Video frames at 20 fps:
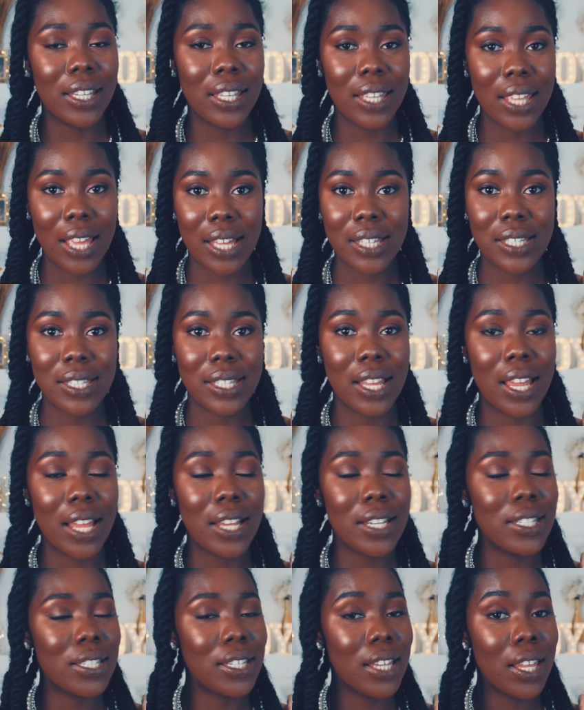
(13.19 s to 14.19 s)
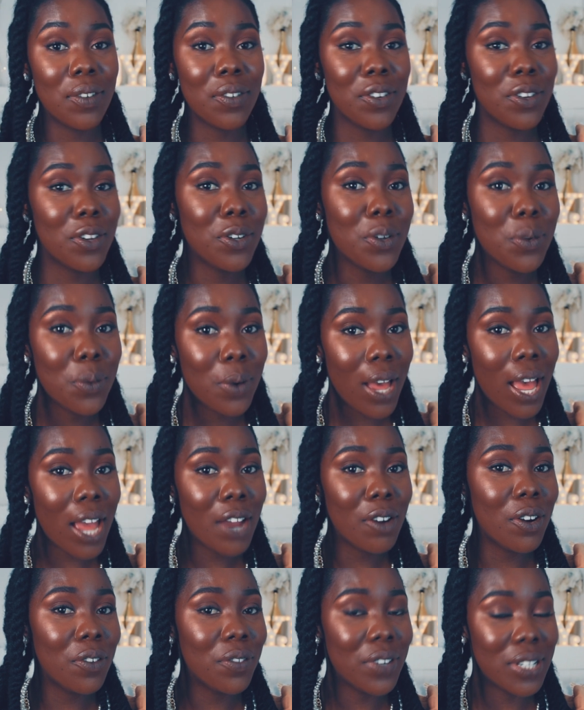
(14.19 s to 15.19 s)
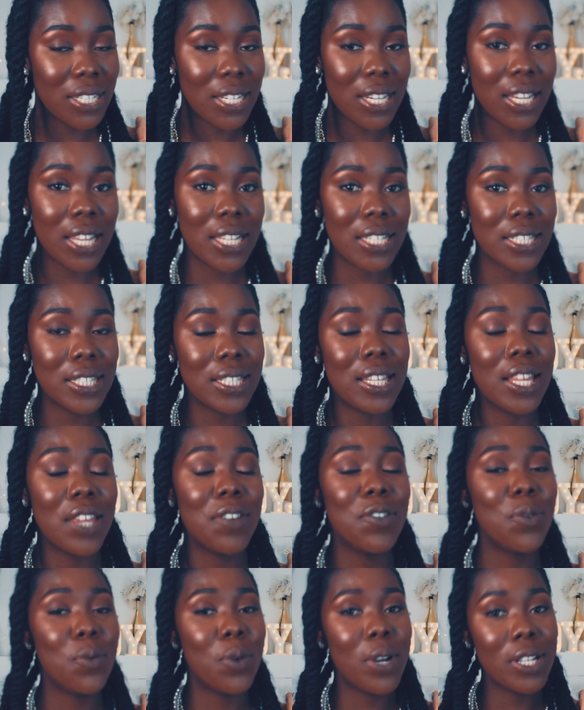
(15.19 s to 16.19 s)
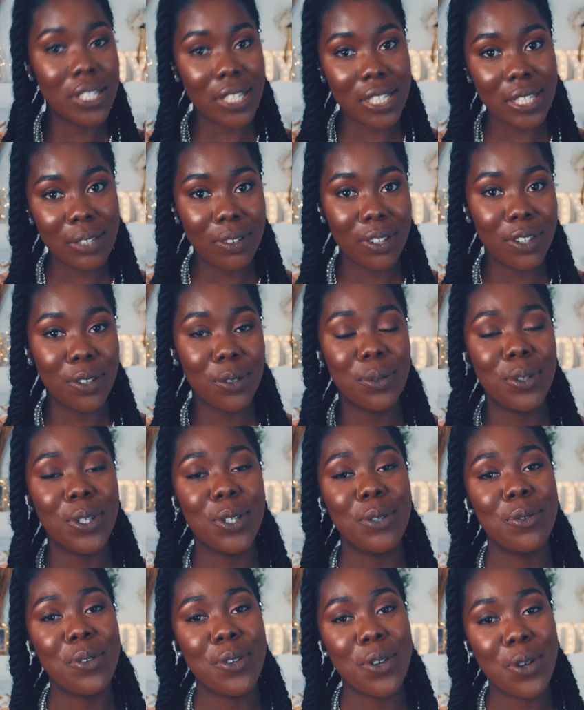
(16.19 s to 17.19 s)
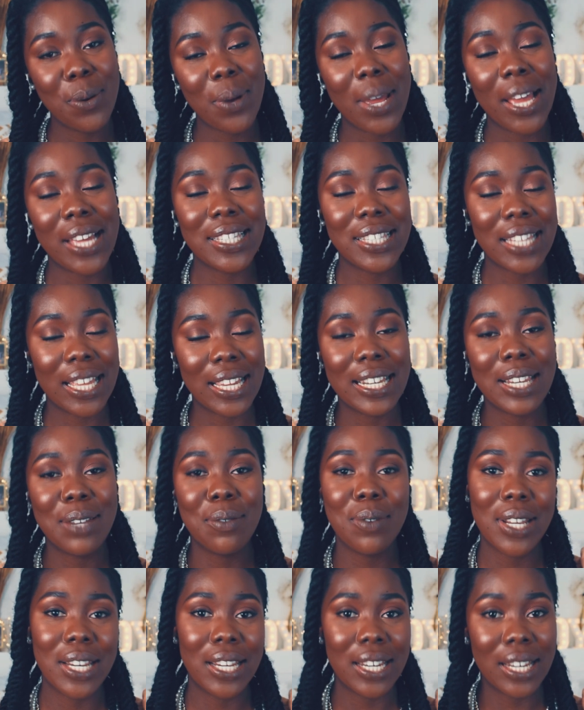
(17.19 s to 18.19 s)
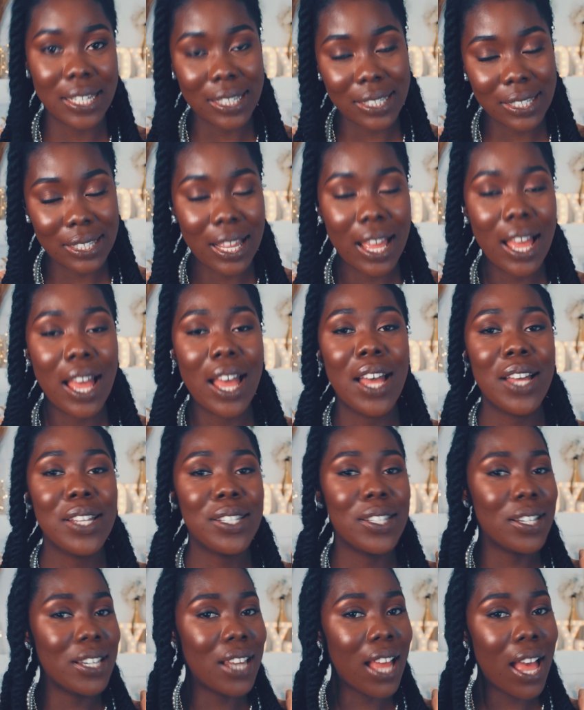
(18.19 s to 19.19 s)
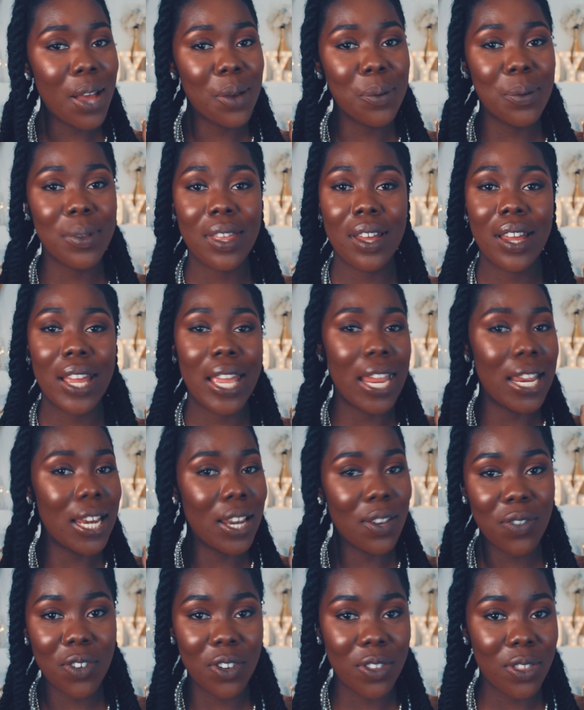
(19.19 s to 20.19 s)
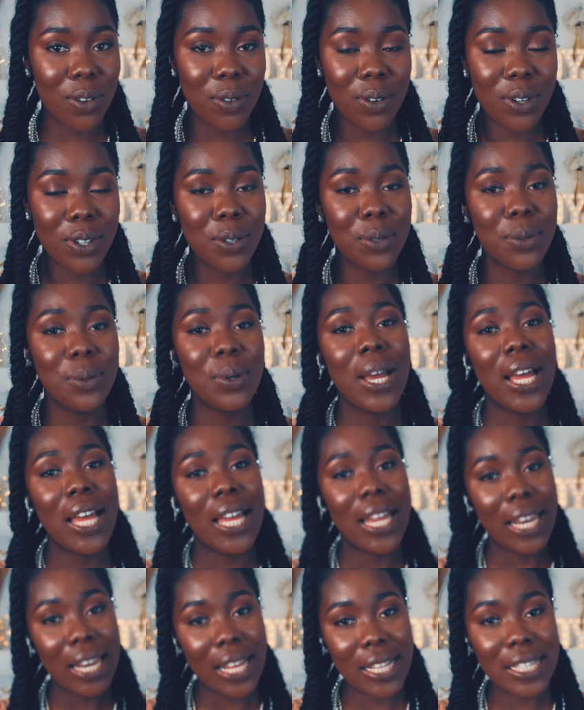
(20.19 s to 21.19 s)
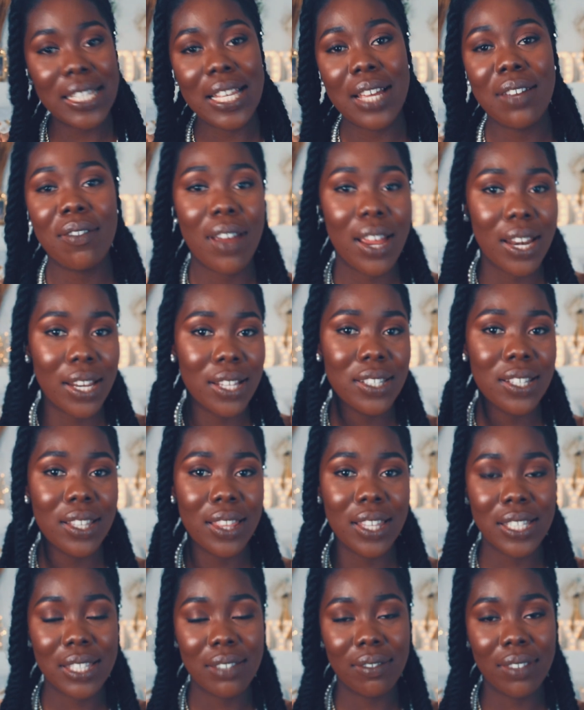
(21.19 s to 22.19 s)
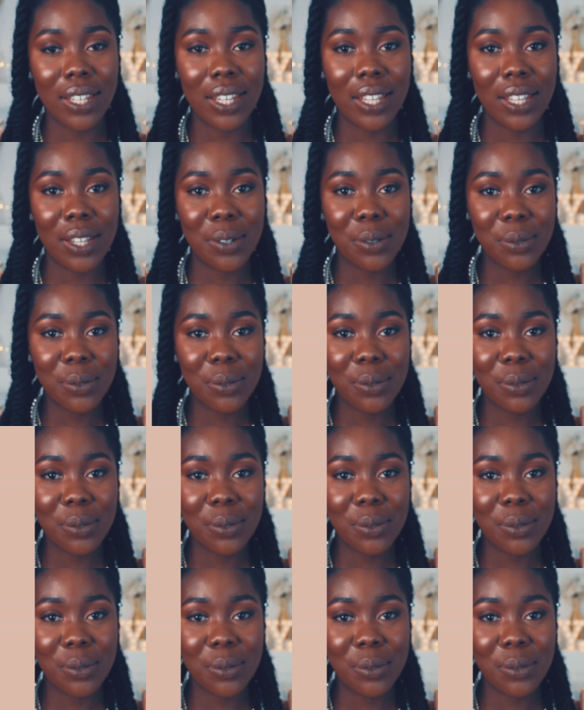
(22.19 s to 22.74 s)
Yes, and if you don't know what high-growth fatigue is, if you watch this video you will know exactly what it is. So now, without any further ado, let's dive right into this video.